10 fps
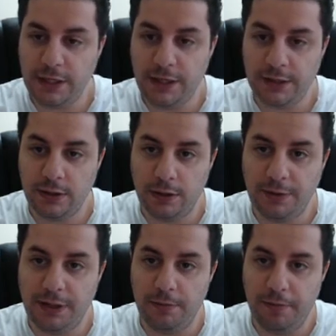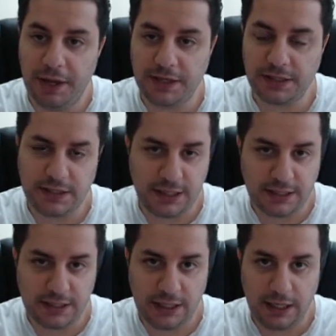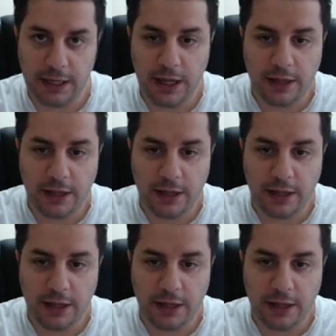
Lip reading: is going to be the base 16,